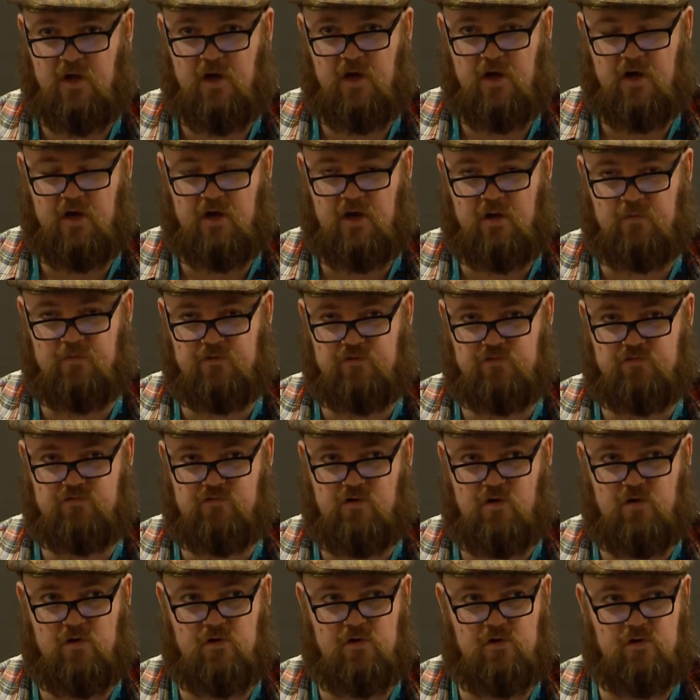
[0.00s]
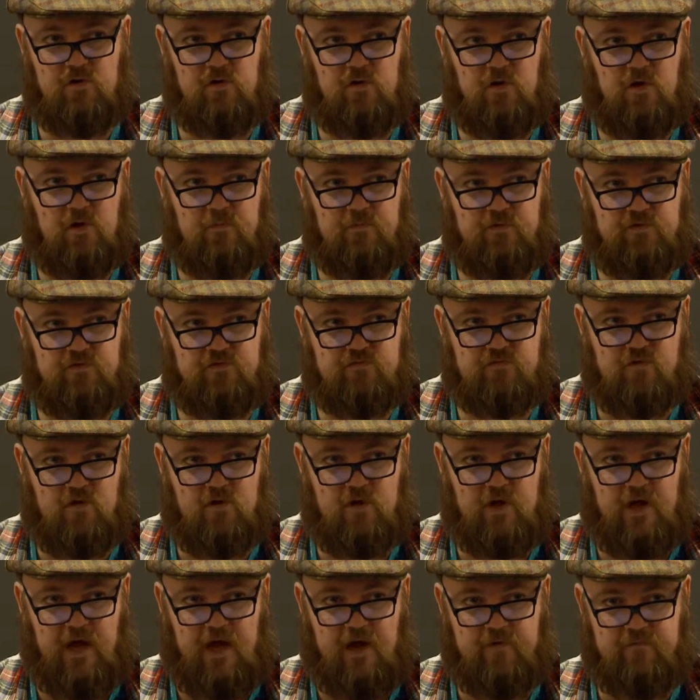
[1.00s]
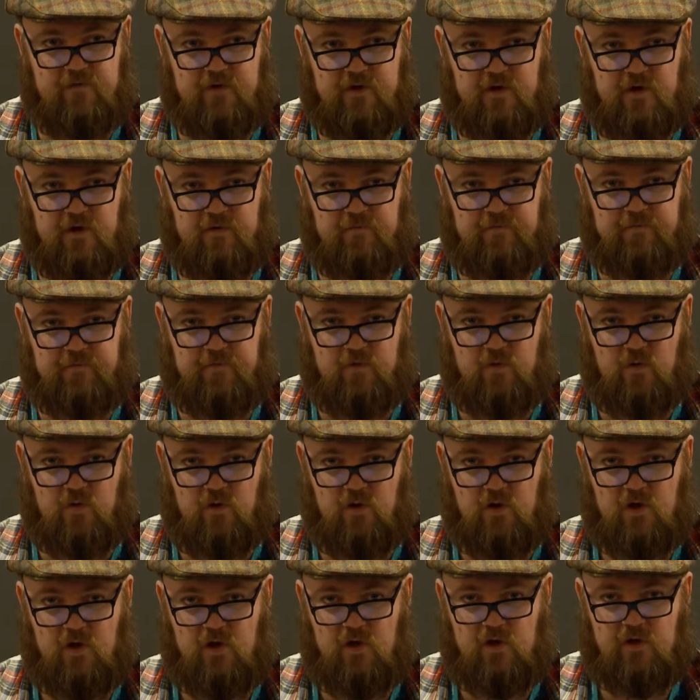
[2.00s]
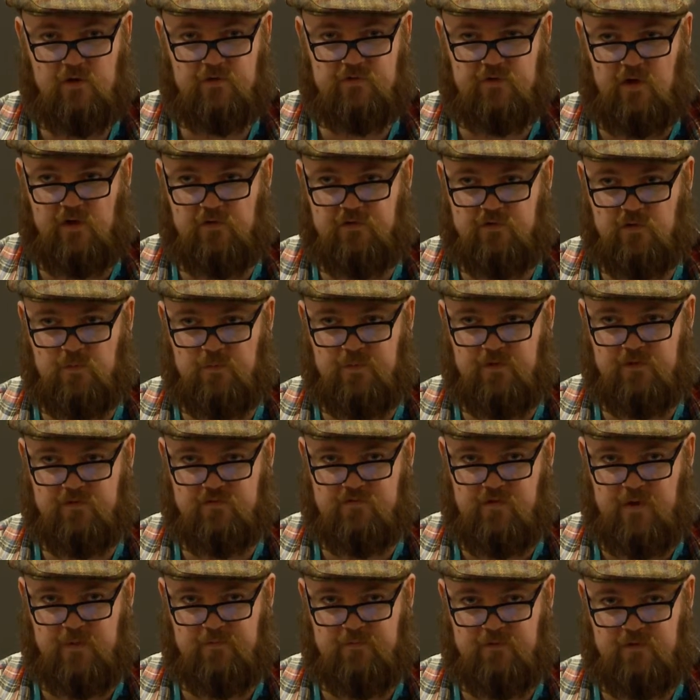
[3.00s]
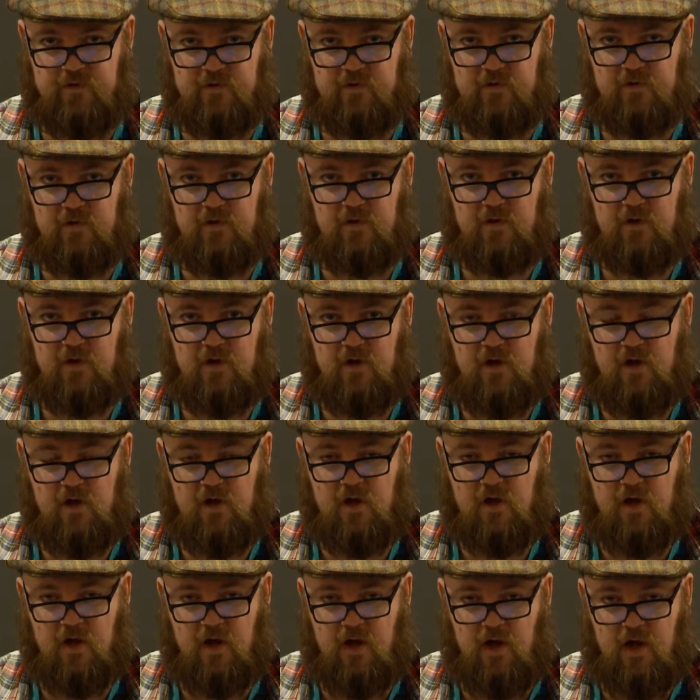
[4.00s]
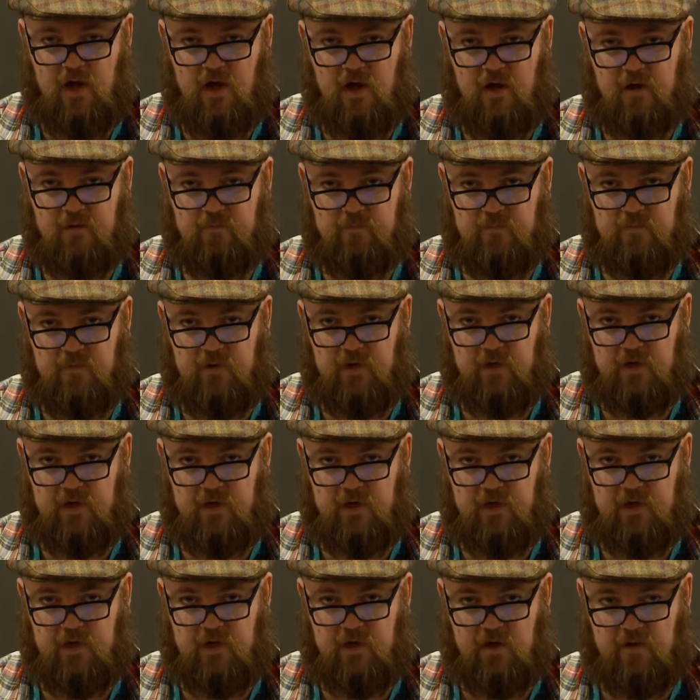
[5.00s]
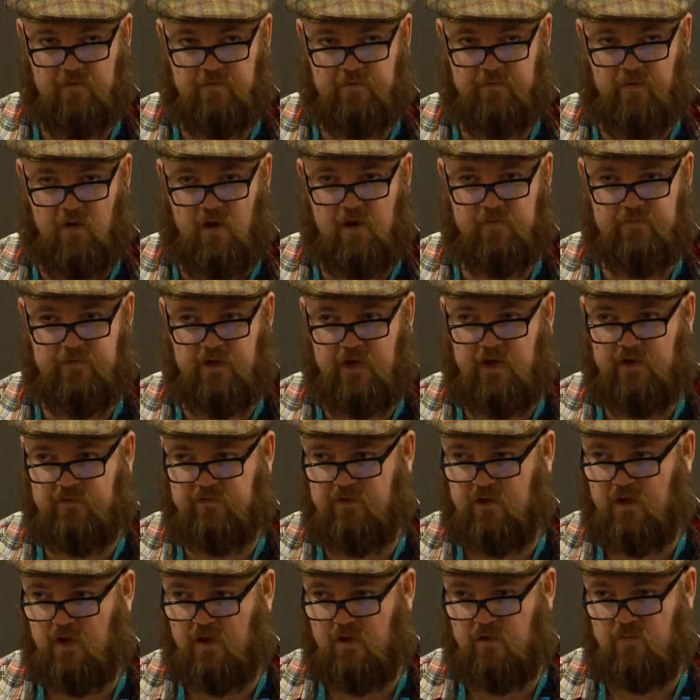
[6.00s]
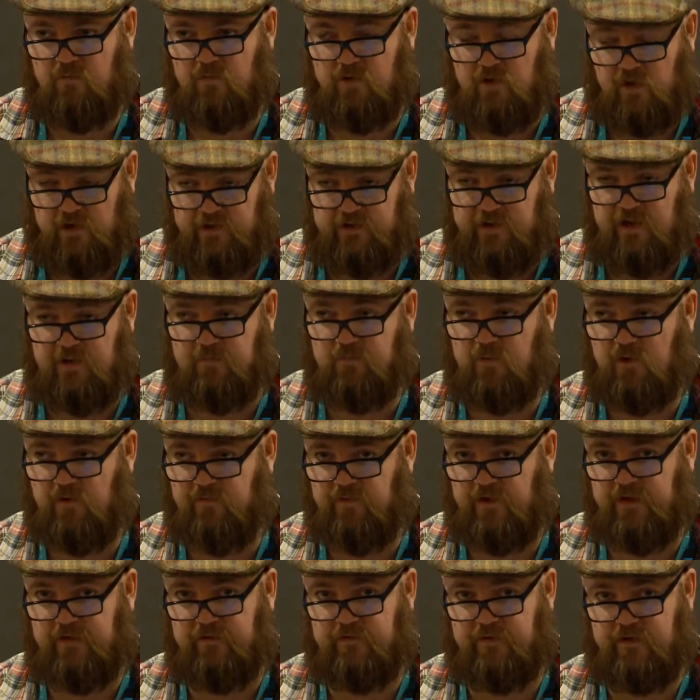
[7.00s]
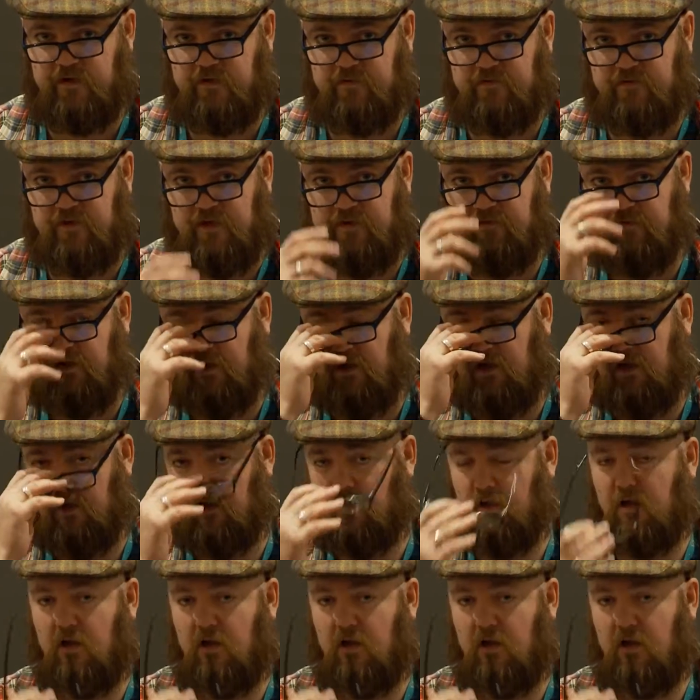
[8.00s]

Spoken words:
And I'm a strong advocate for social prescription. 5 years ago, when I did move into the city,